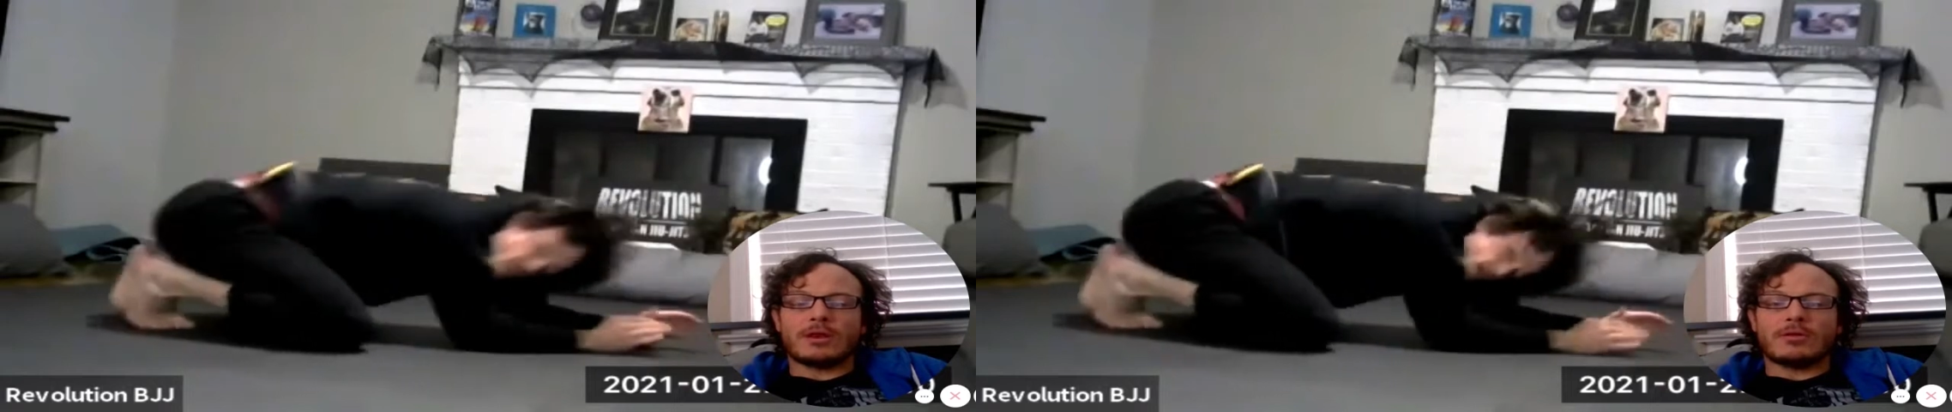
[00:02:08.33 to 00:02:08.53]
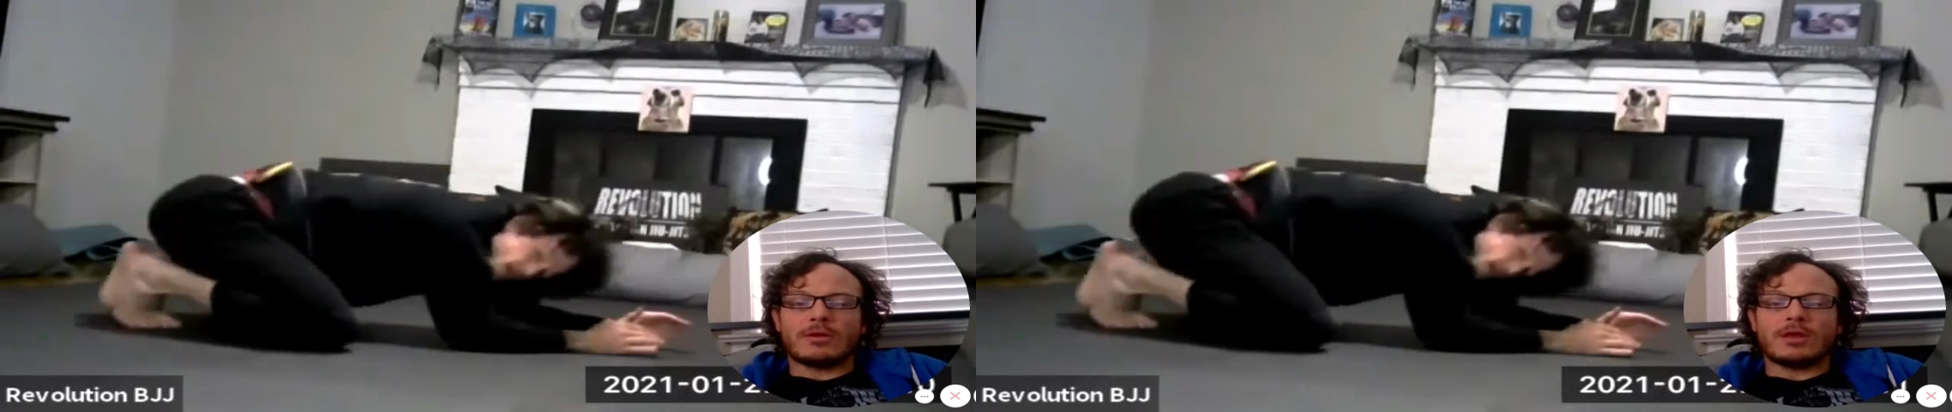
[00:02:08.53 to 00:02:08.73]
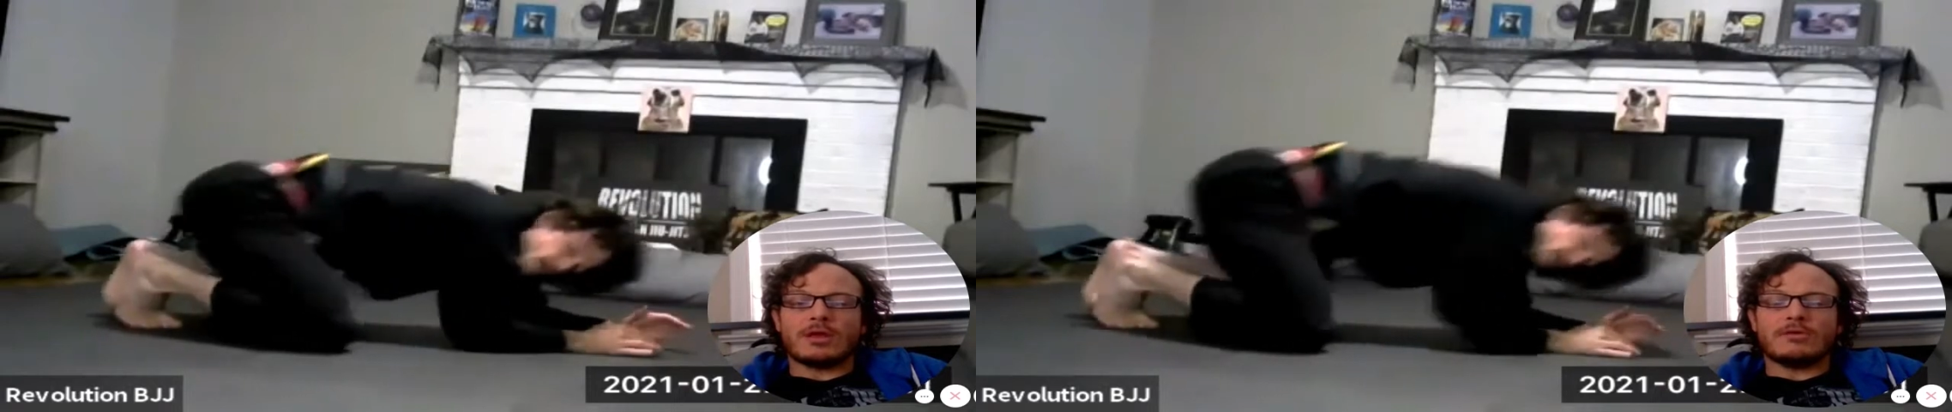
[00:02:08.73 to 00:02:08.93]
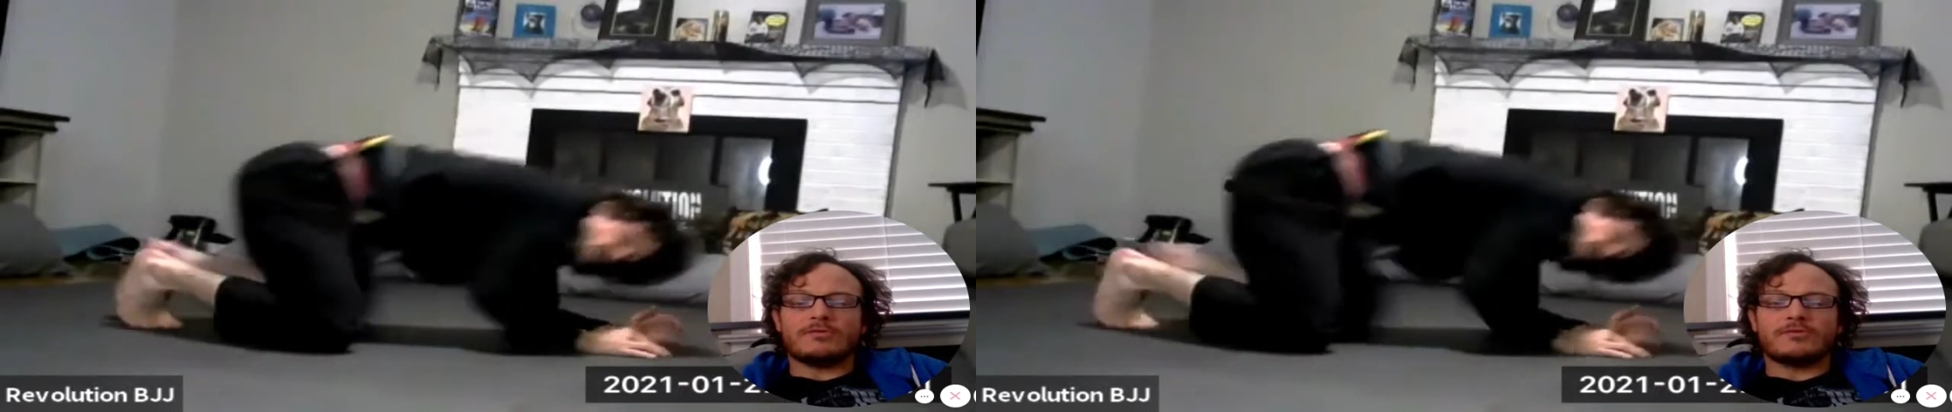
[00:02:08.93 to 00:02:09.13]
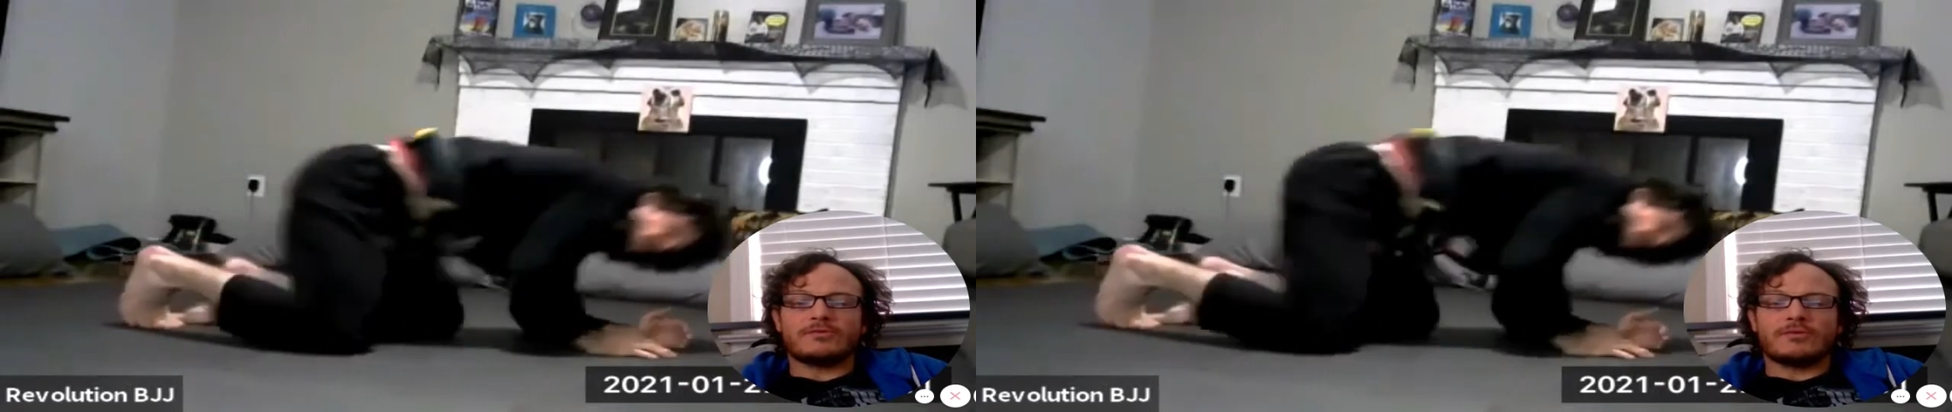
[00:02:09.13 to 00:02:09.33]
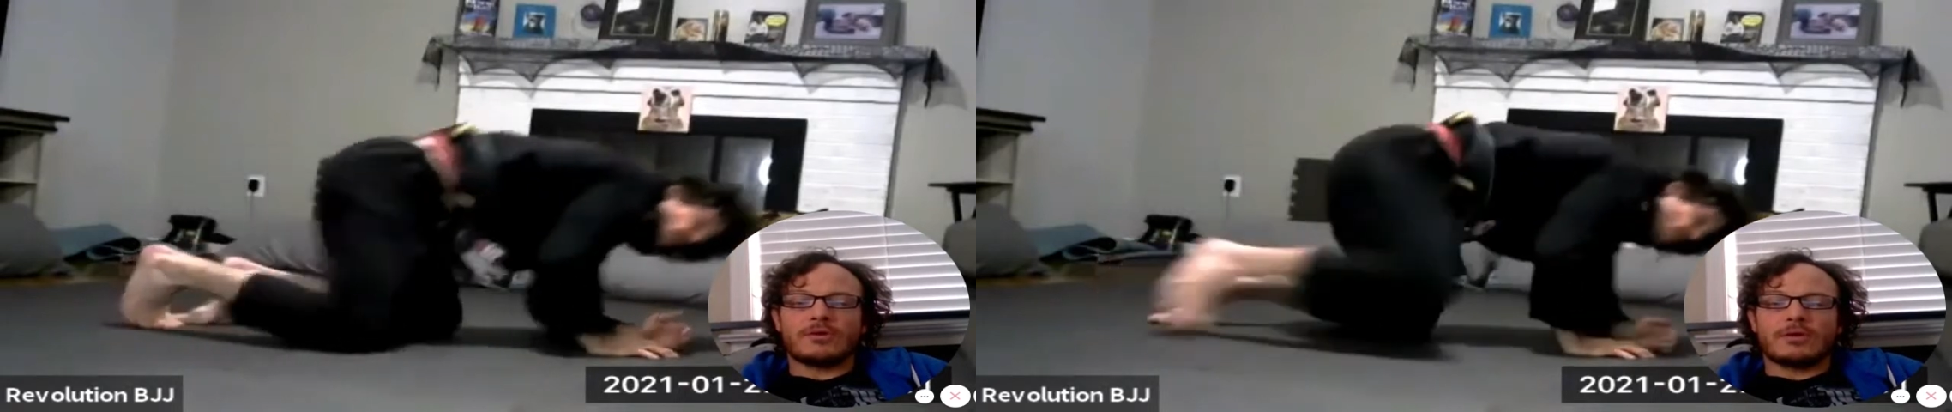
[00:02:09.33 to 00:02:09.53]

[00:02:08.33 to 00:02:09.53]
hitting your knees,